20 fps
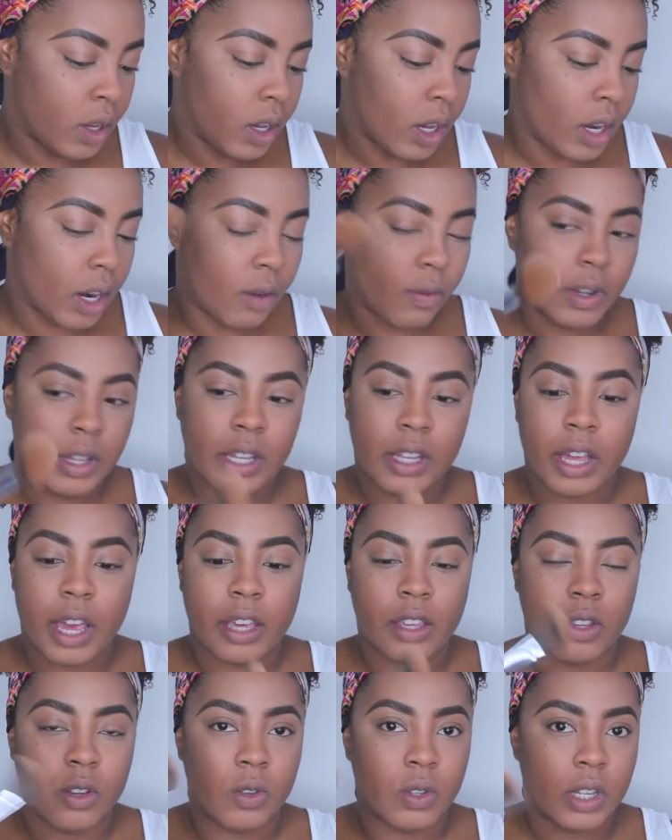And I really
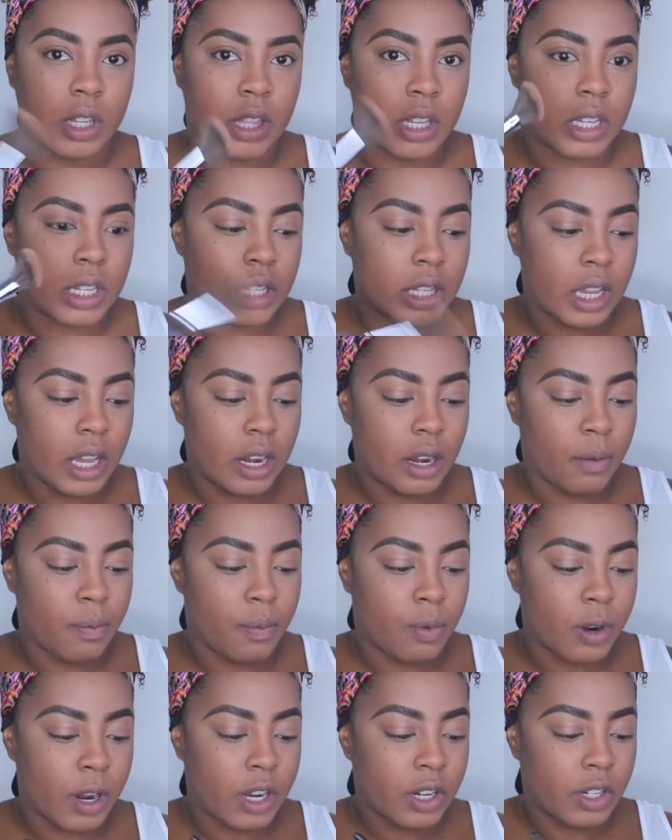like using the
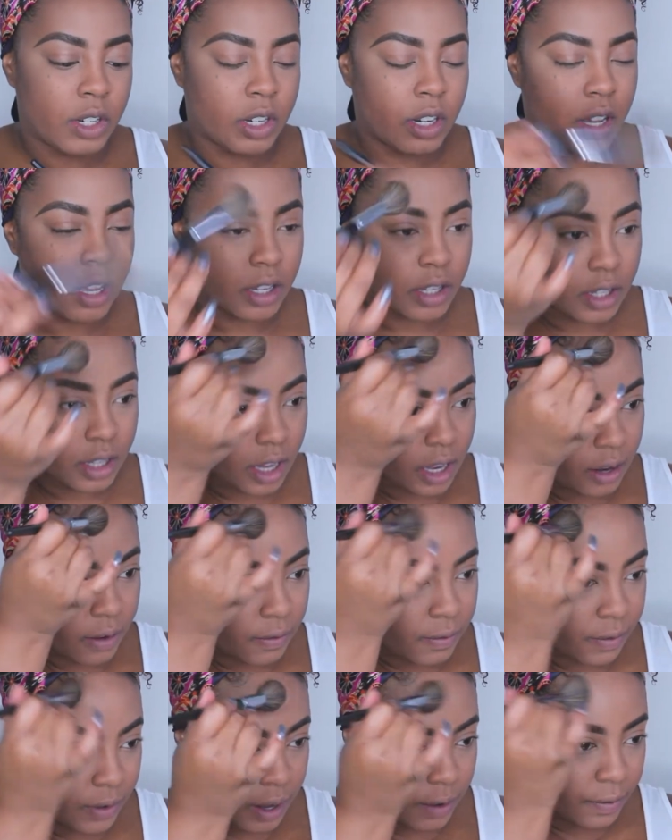slanted brush, a
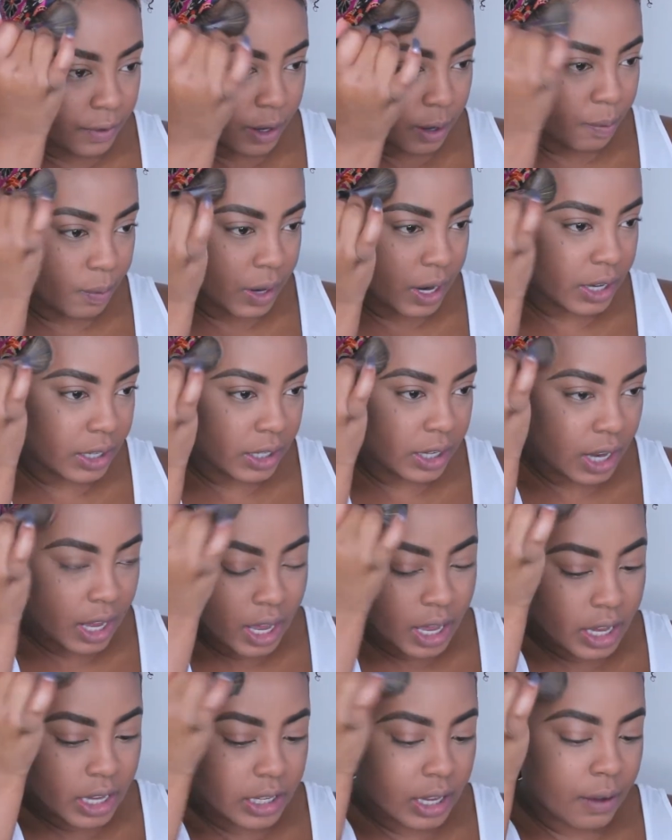slanted fluffier brush,
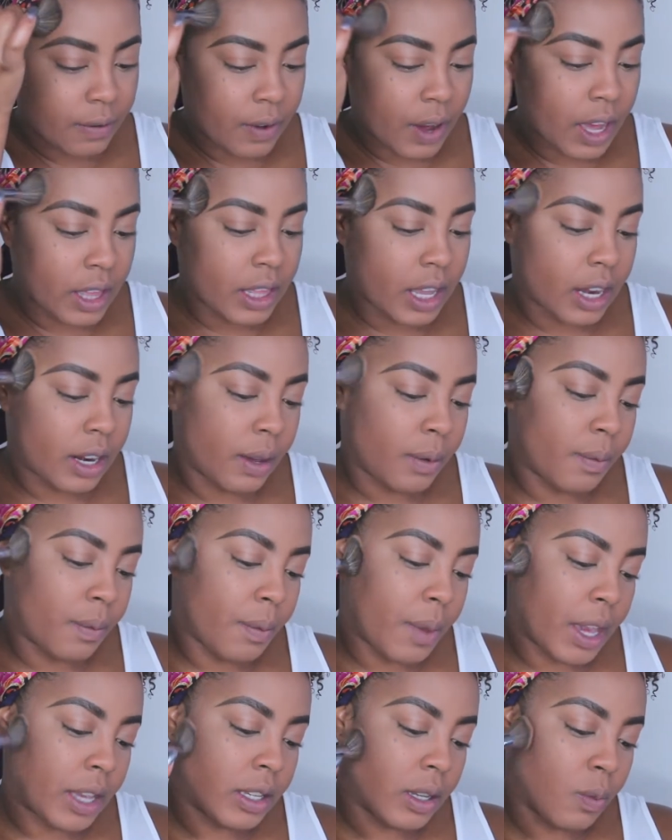because I find that
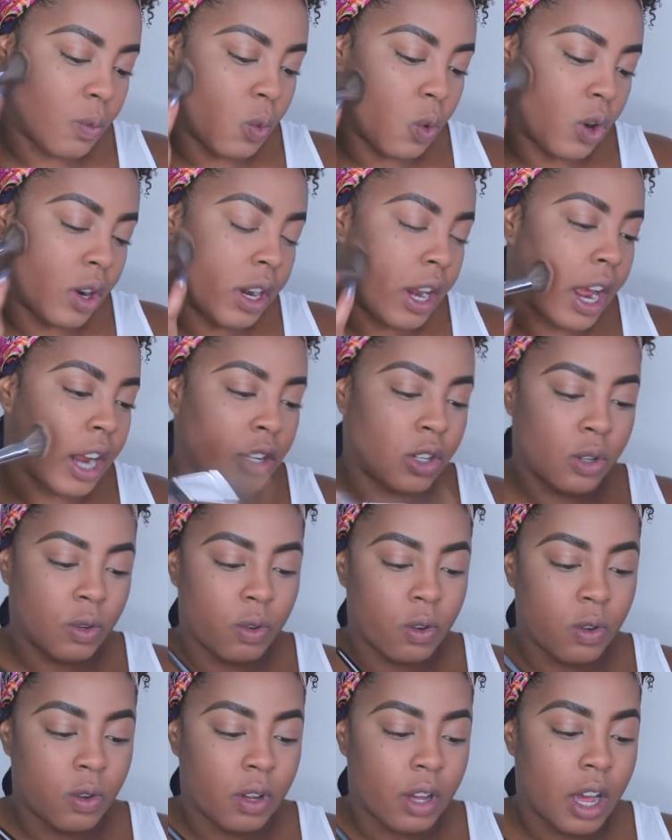it makes a more
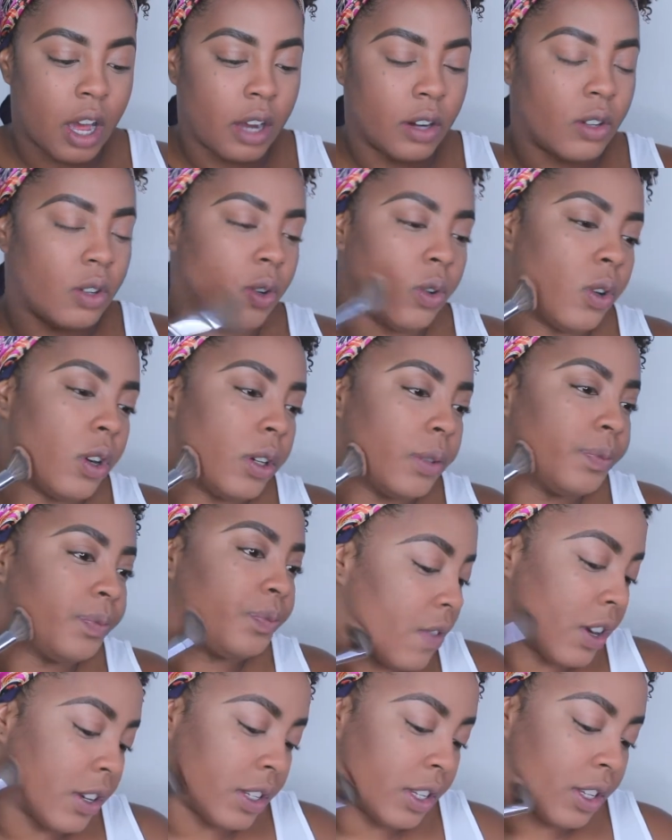natural contour
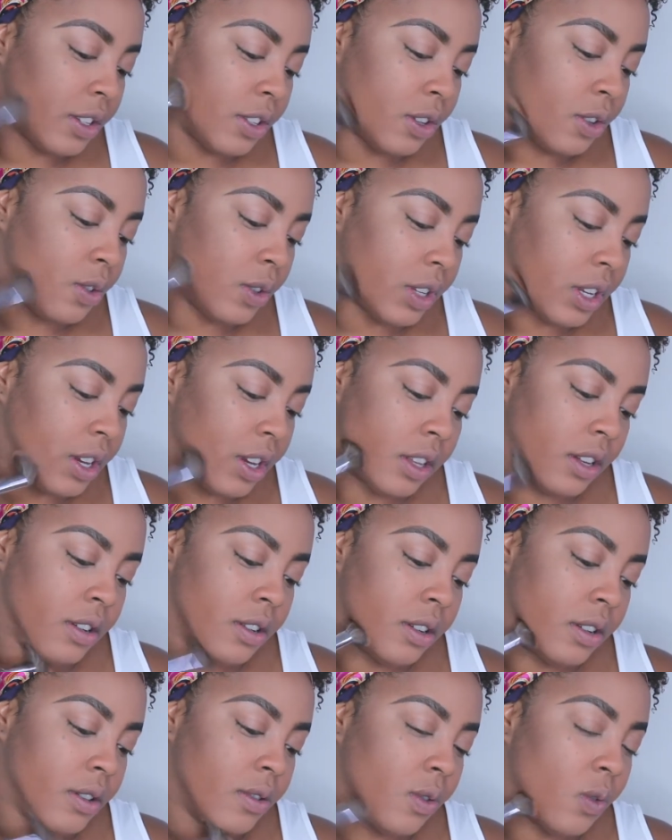versus using
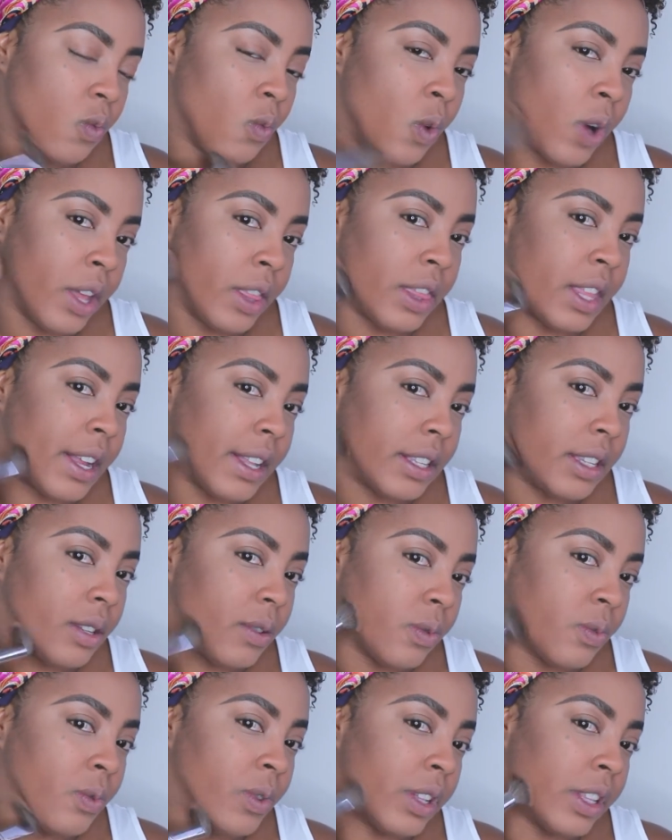one
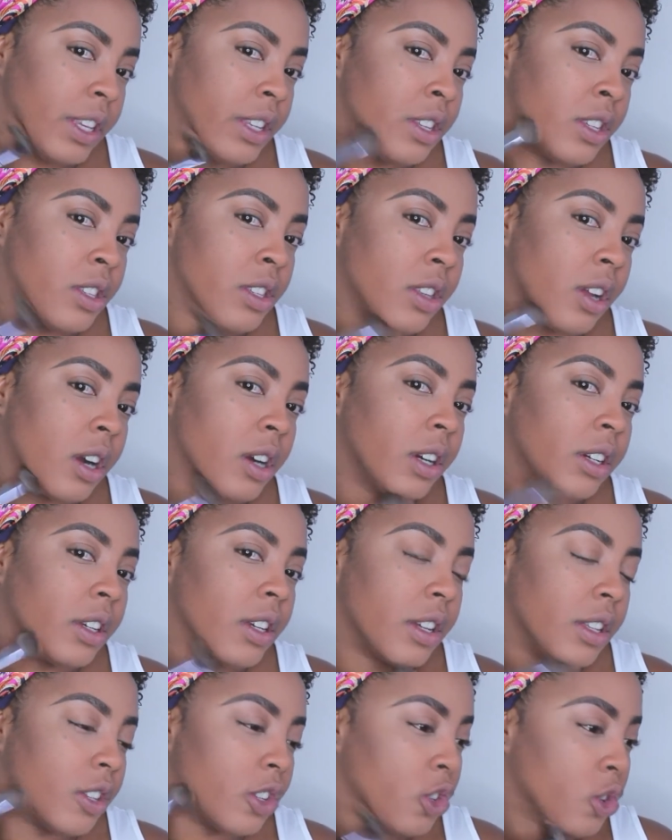that's really
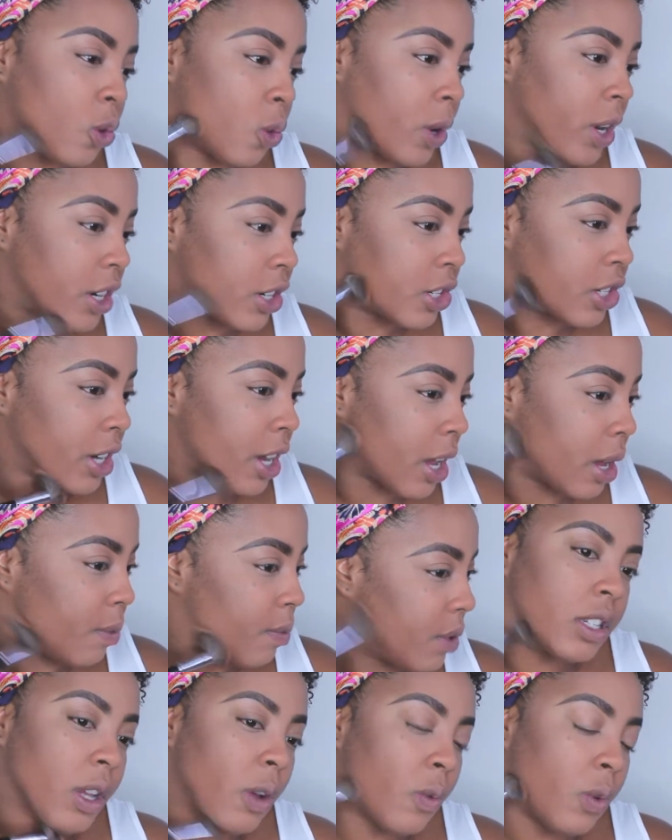stark and square
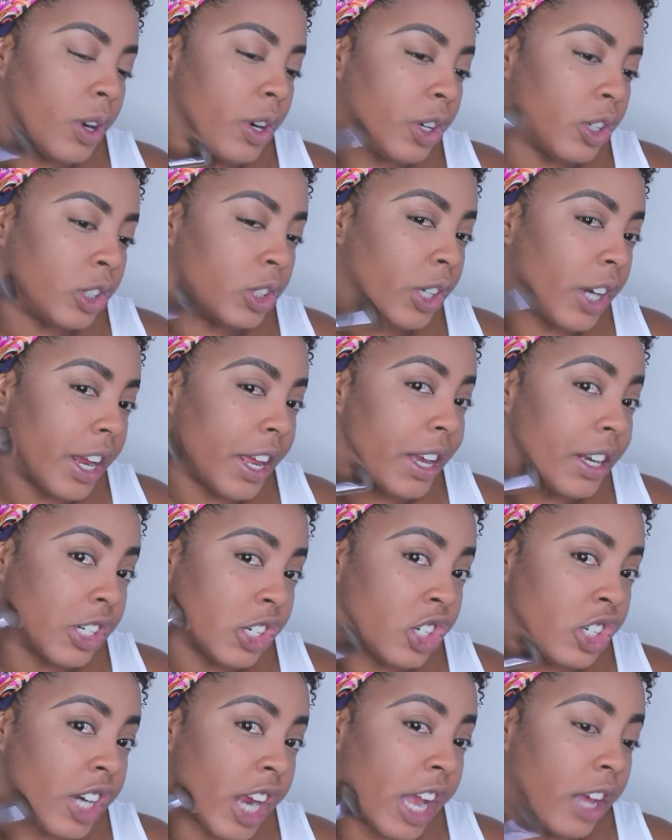shaped, because I want to create a
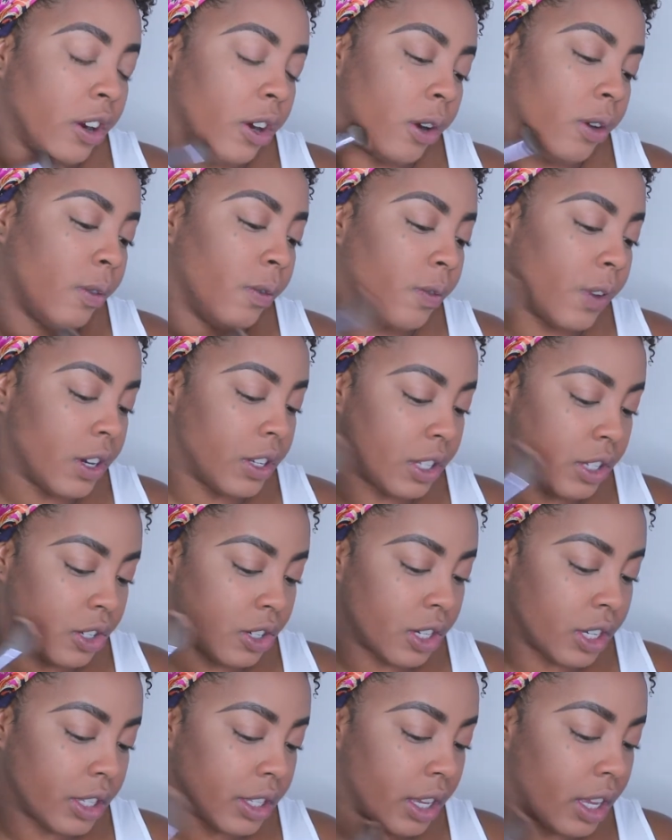shadow versus
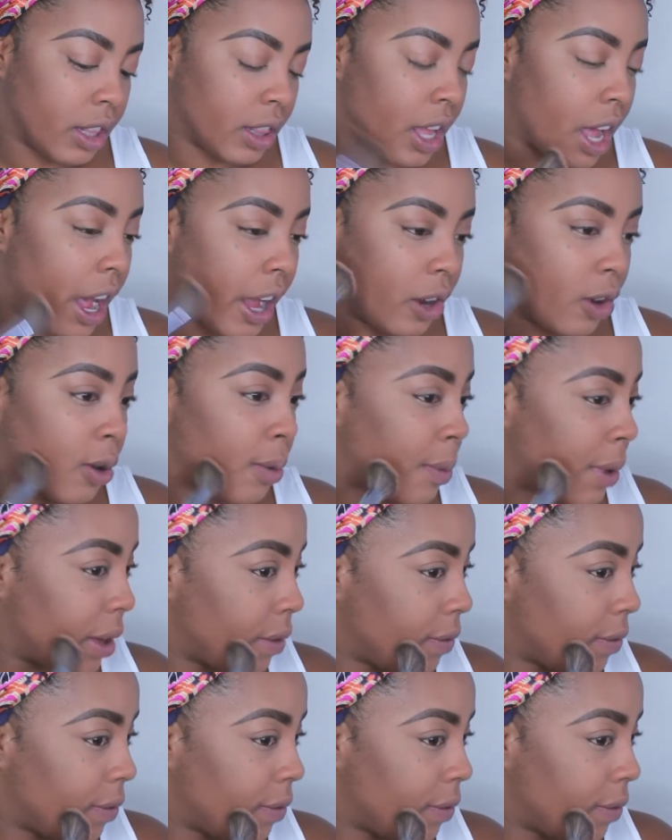just a line on my